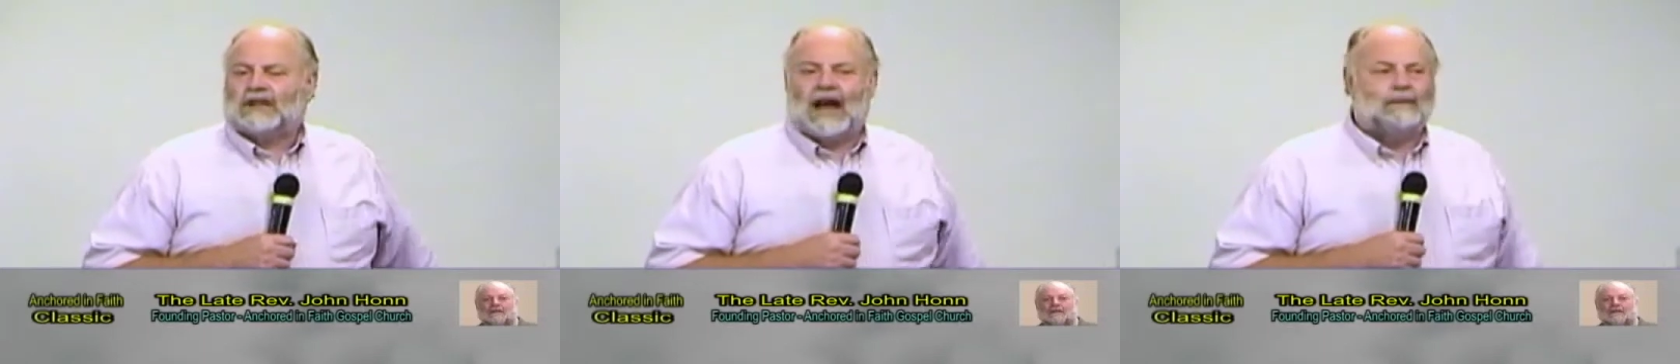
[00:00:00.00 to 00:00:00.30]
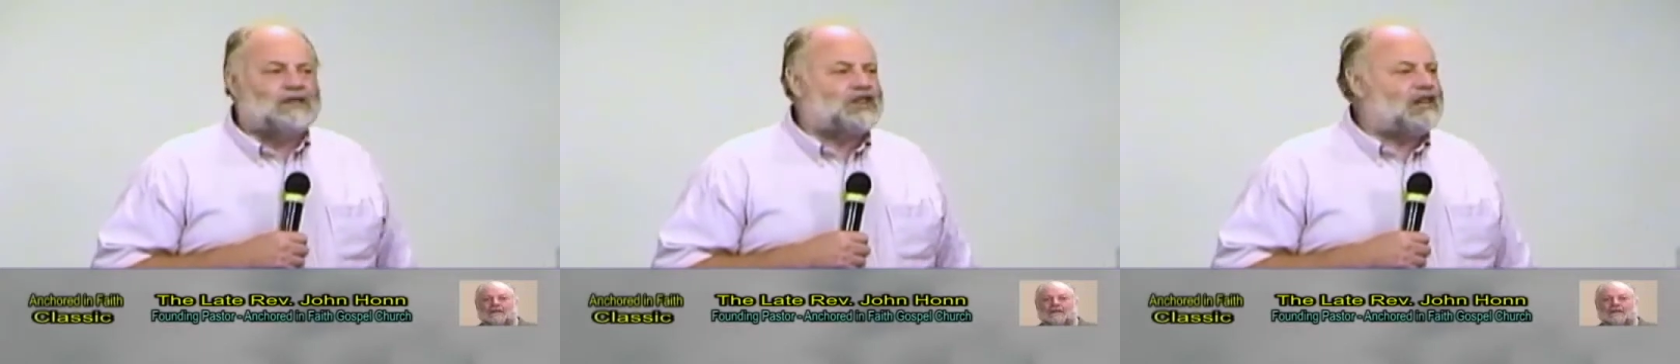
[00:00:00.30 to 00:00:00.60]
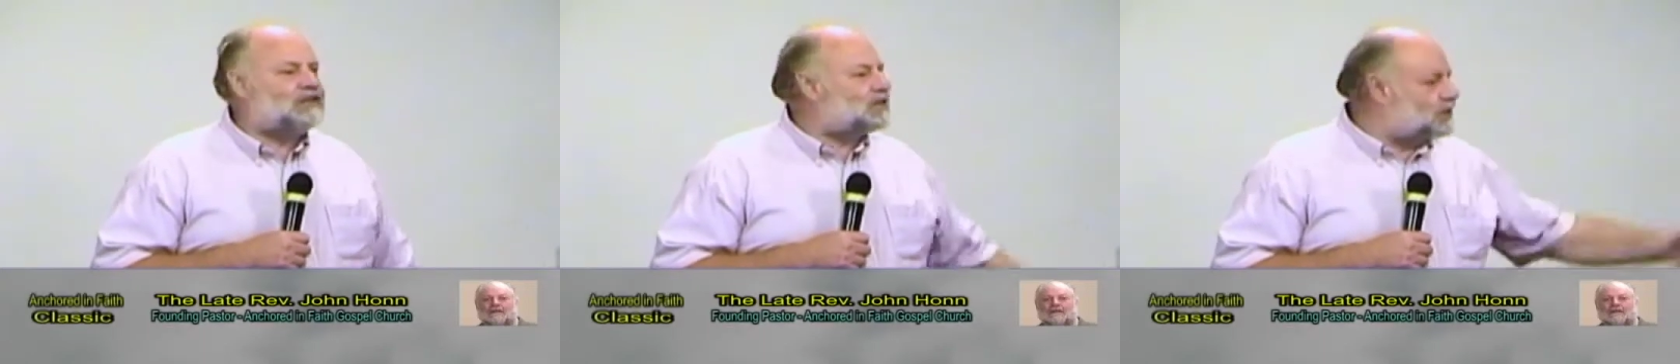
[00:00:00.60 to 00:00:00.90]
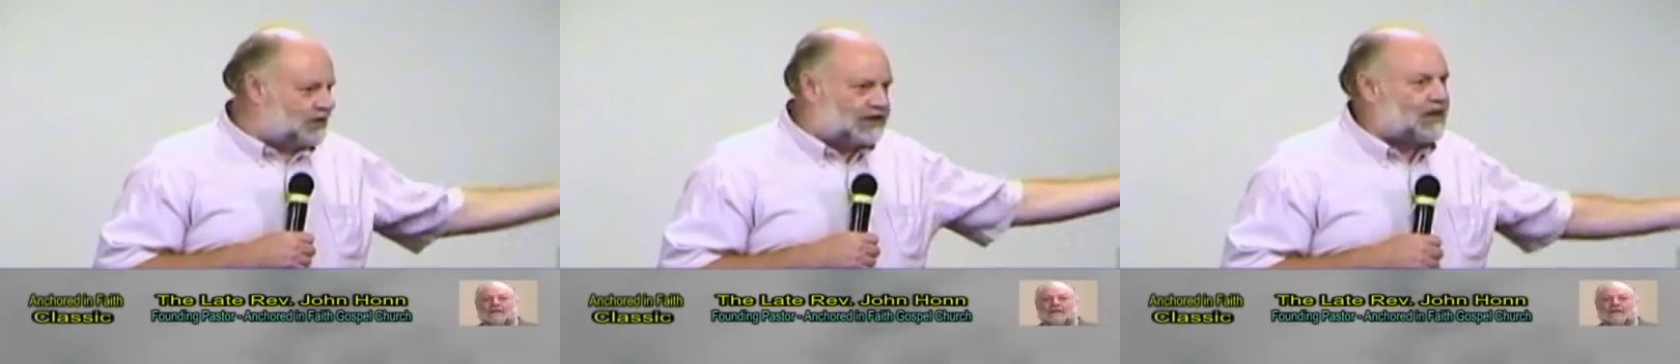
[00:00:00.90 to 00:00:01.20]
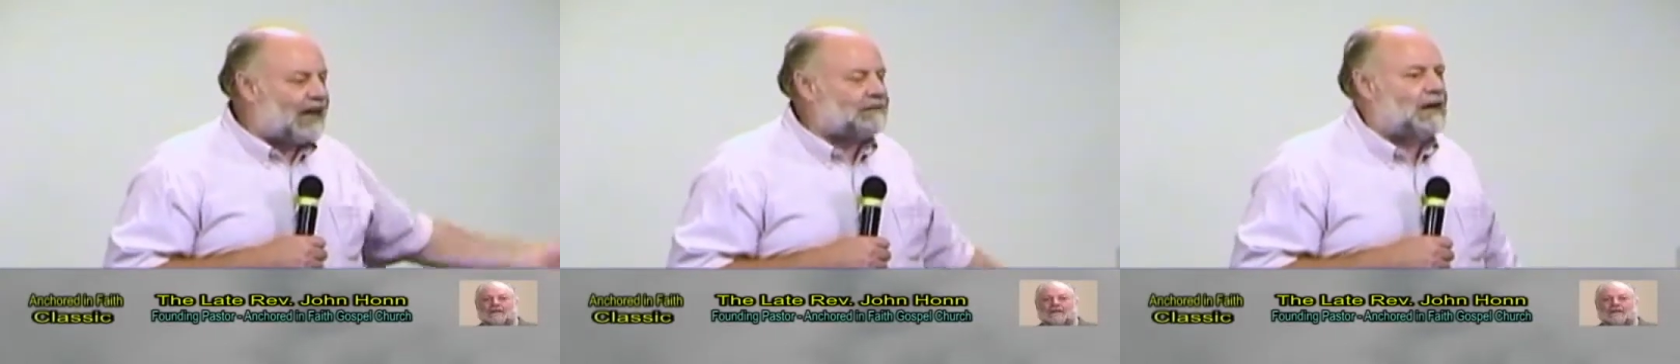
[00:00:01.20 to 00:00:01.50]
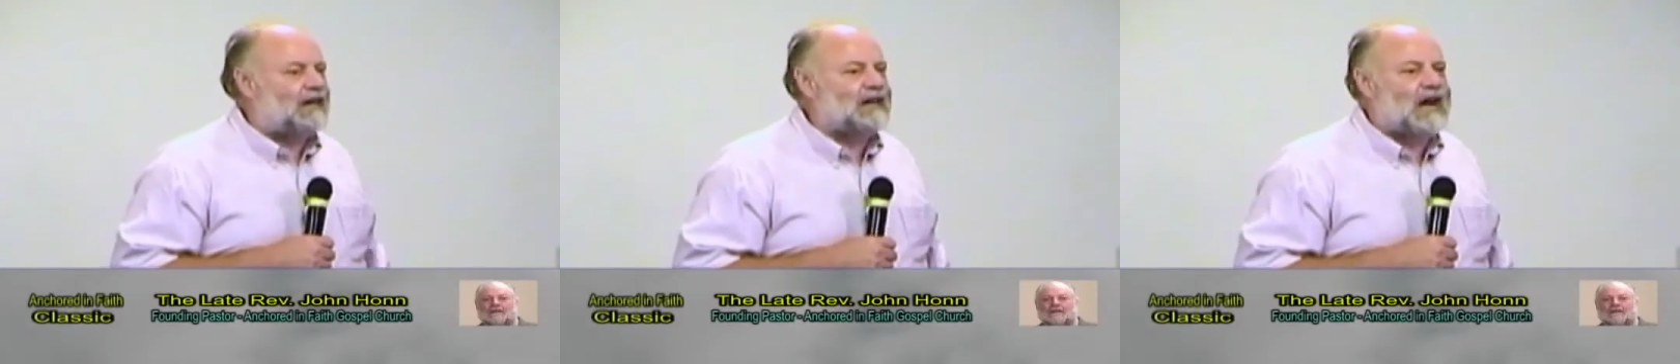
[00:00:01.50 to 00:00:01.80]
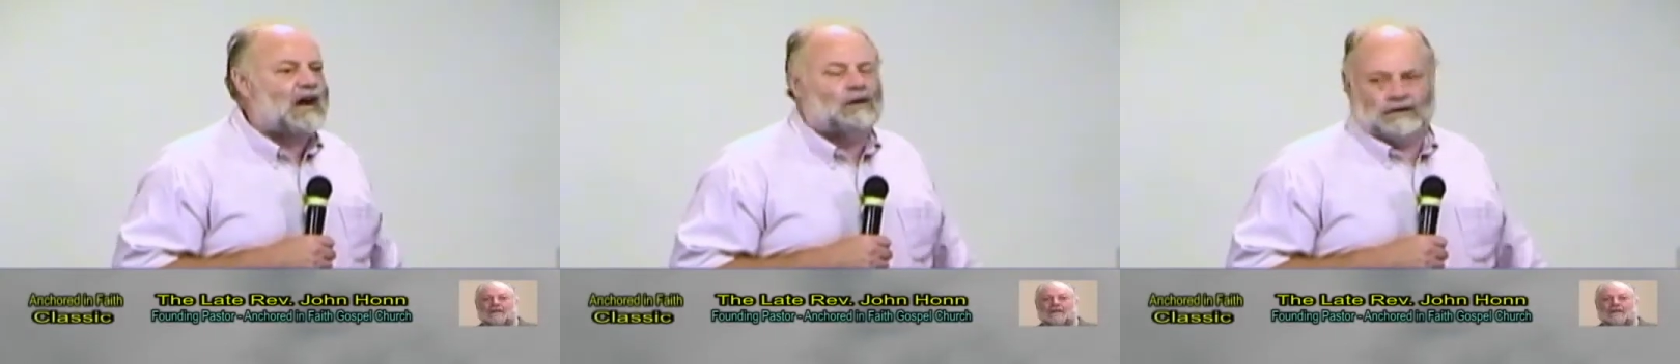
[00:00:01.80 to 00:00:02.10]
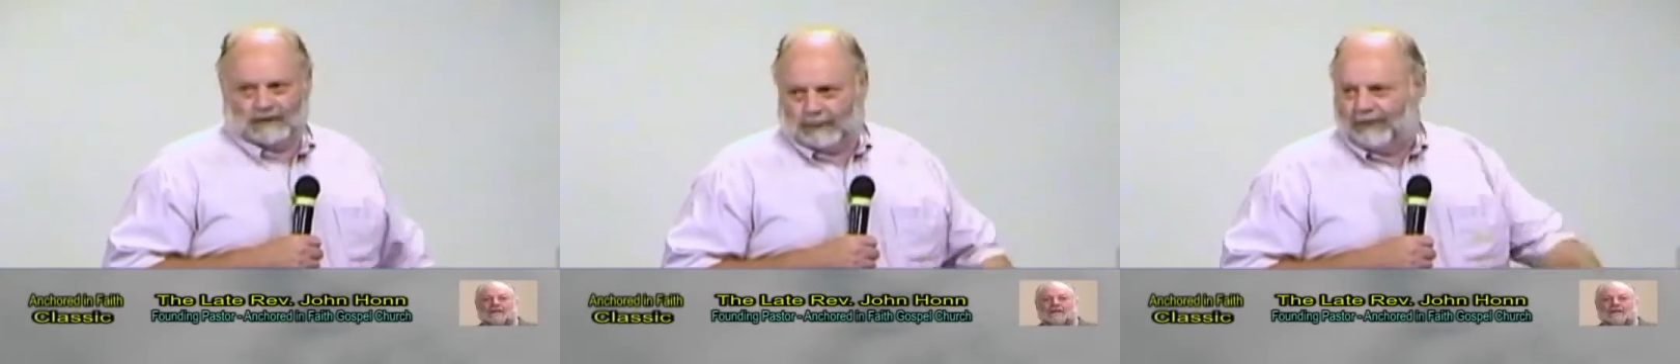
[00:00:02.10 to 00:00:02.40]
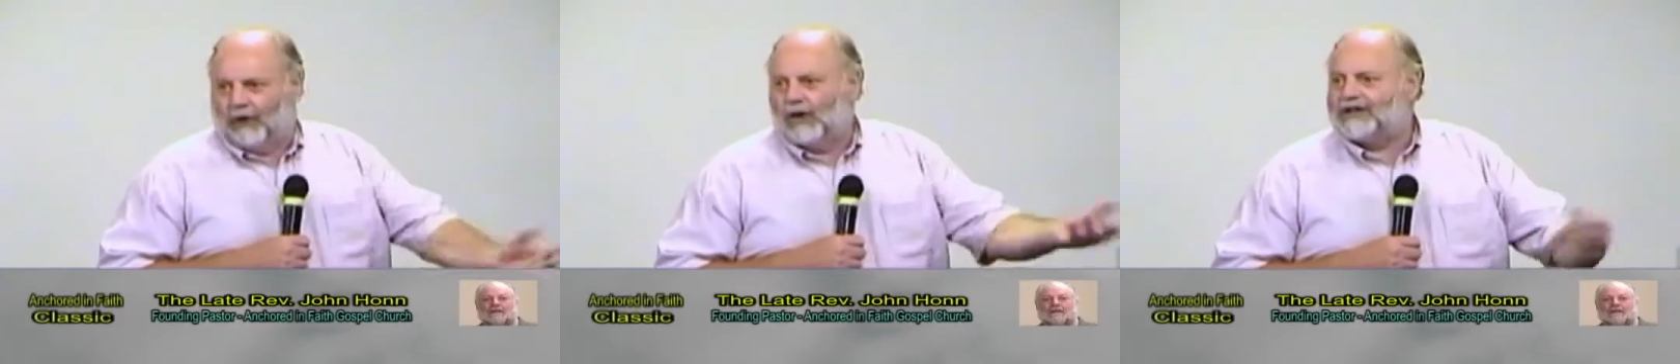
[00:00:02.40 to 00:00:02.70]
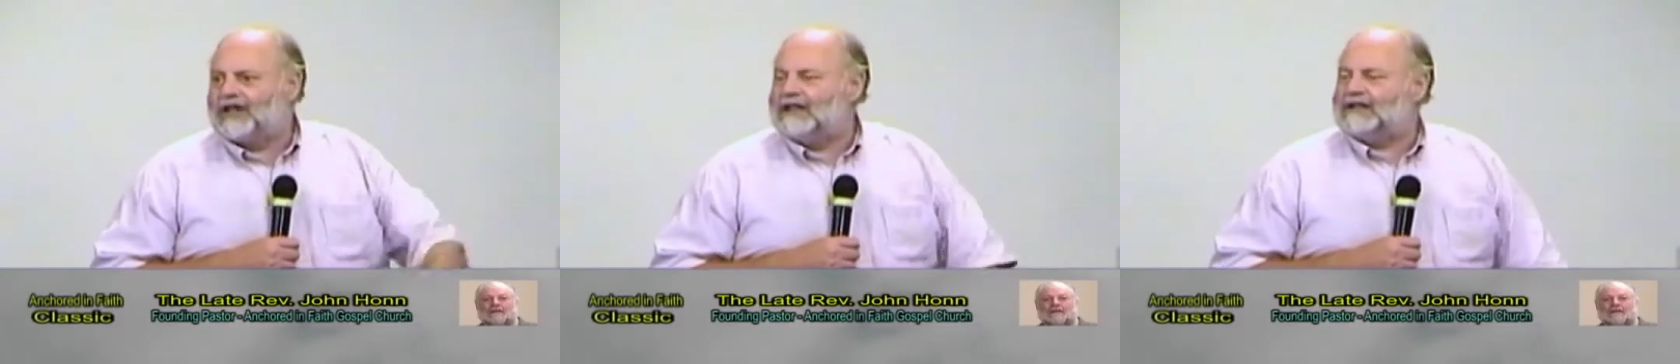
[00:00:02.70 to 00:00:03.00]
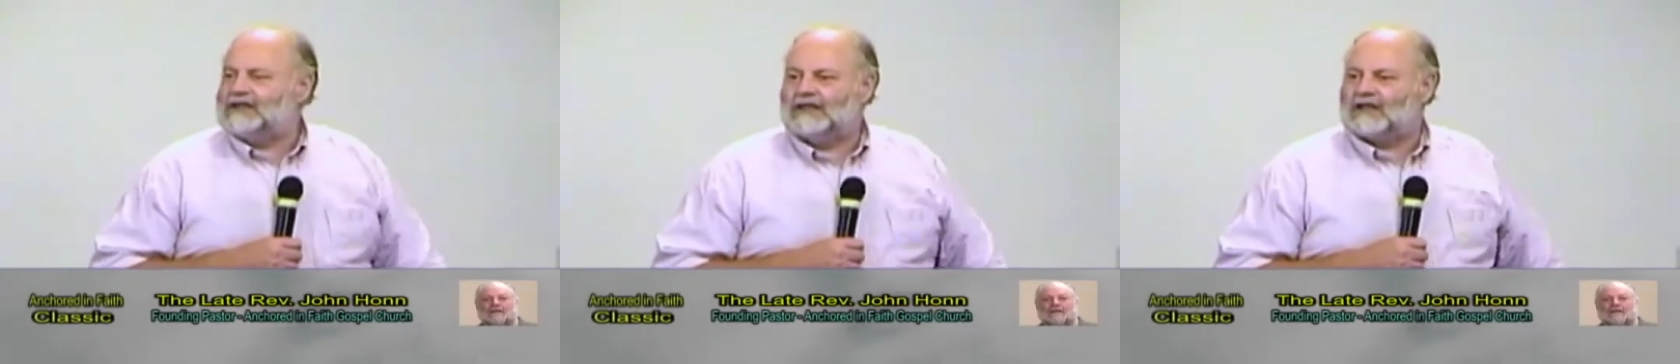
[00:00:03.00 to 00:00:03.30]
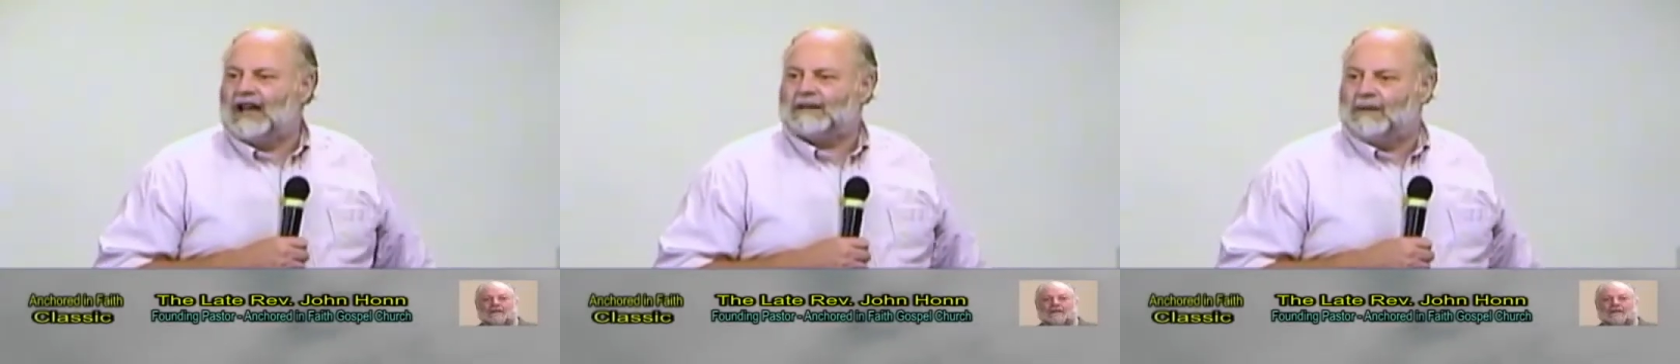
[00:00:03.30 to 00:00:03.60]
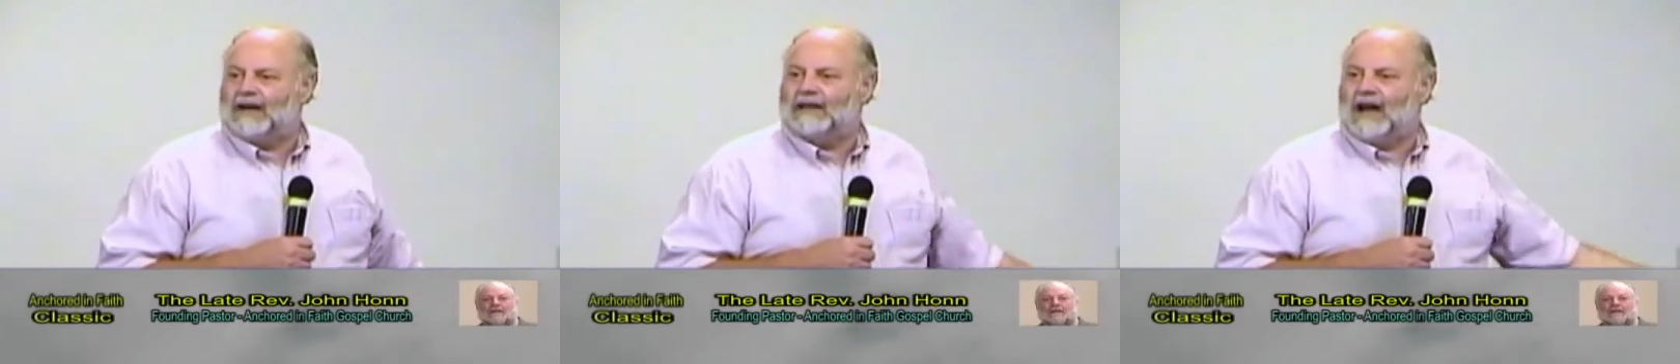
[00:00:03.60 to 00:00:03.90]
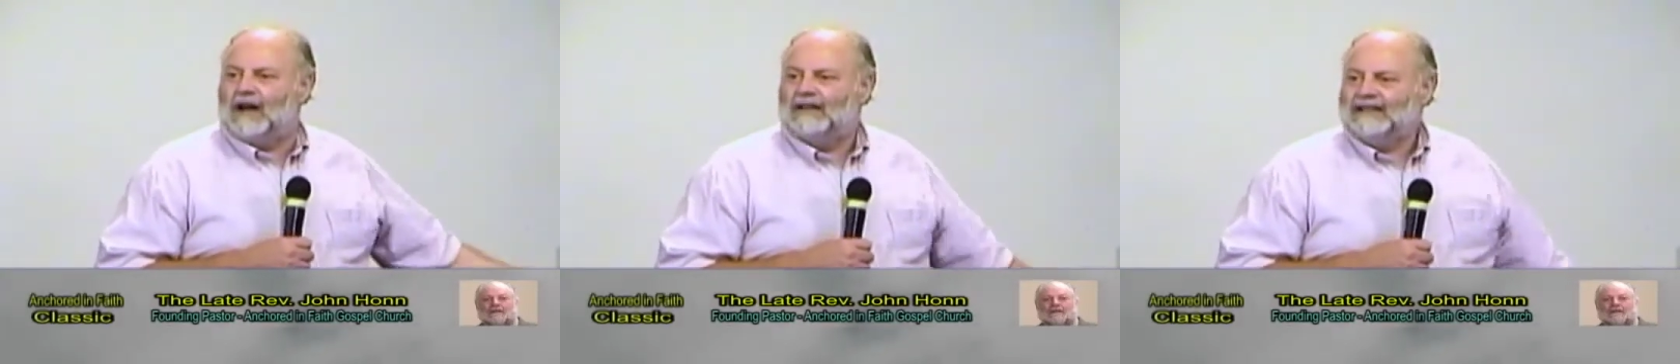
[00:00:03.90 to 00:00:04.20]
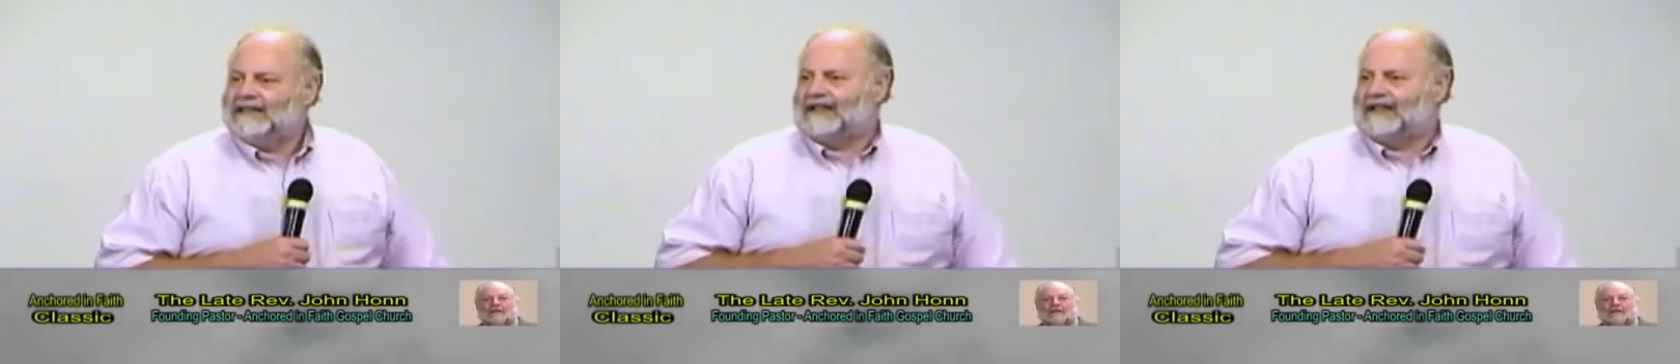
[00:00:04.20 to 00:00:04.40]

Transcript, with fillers: time of Jesus are just like men now, and before Jesus, just like men now.